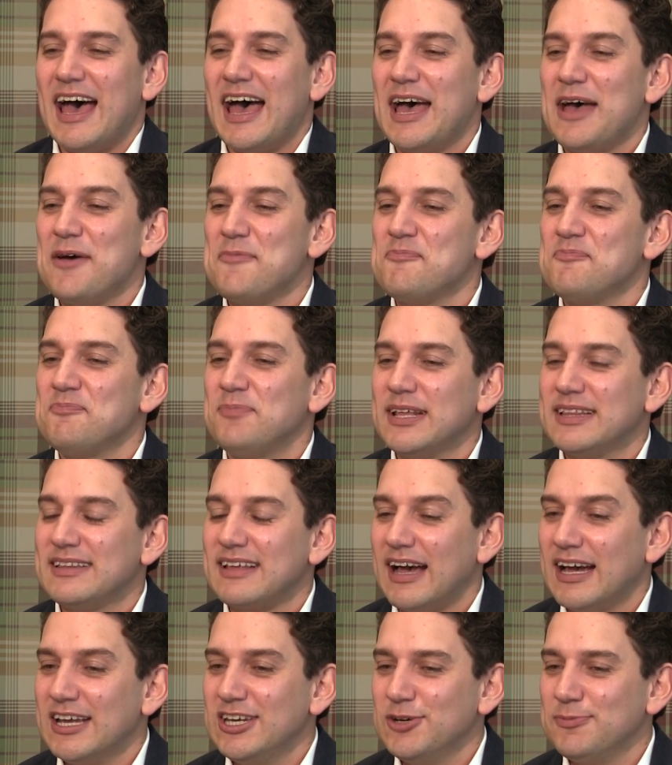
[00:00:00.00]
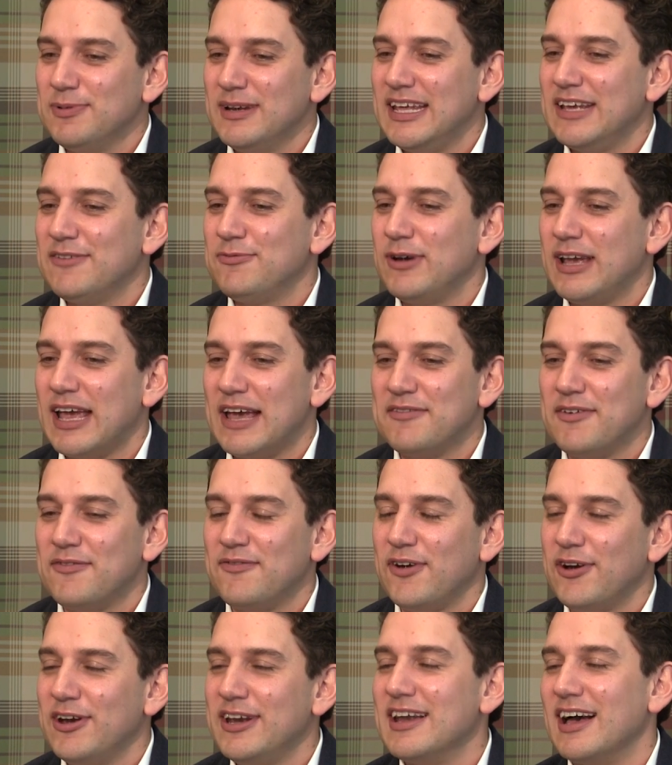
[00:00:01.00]
But I do believe we have a
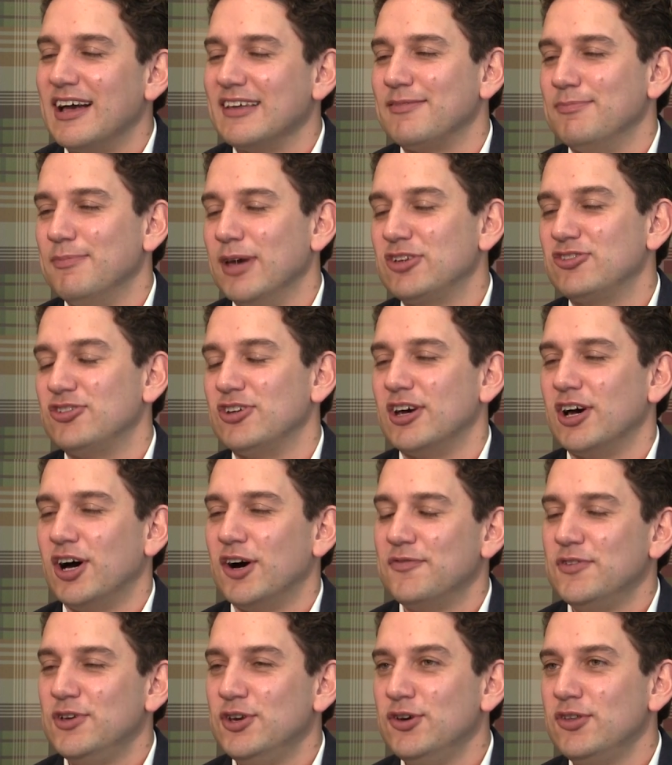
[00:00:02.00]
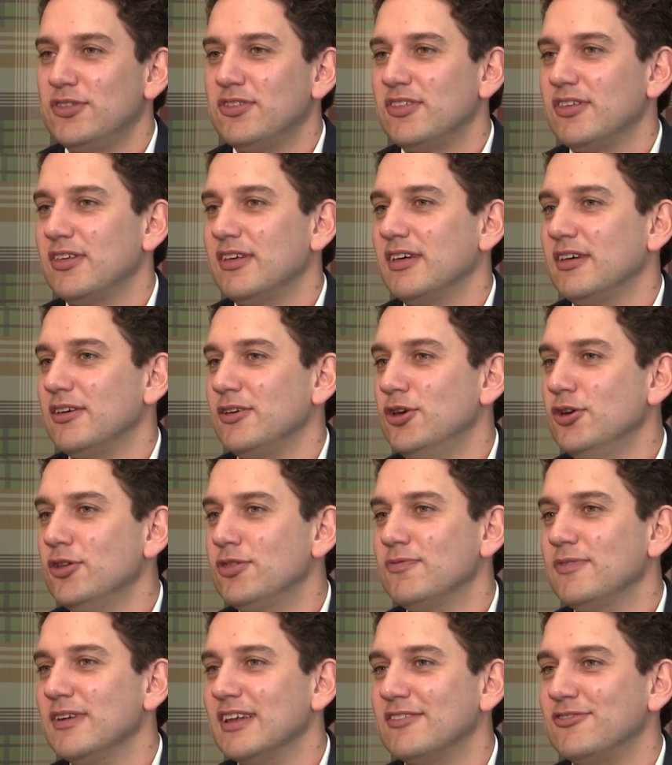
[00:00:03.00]
very nice mixture of
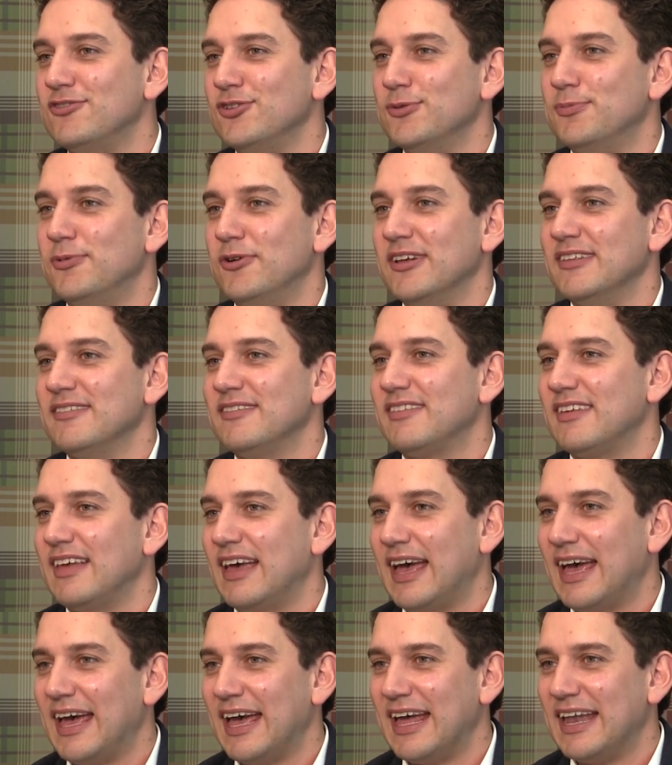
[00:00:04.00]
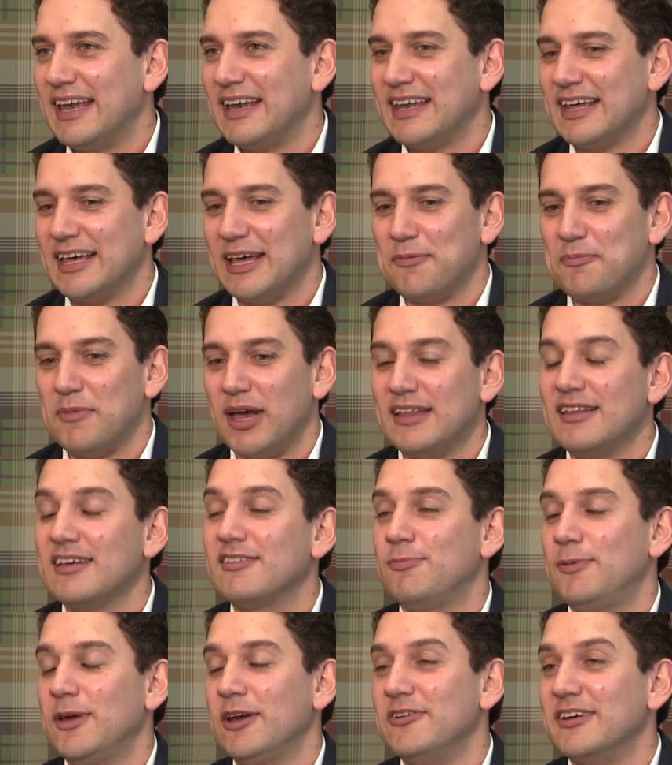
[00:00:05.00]
youthful exuberance and
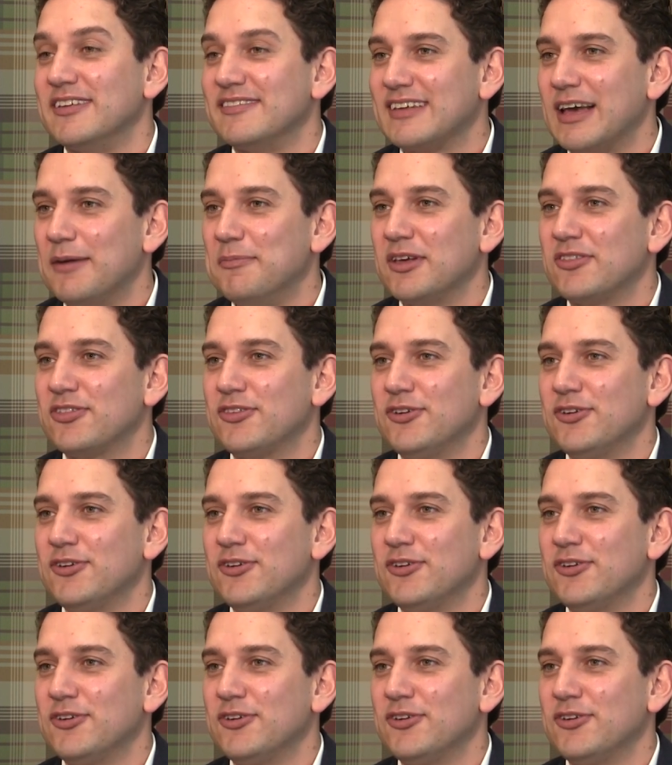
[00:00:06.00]
experience coming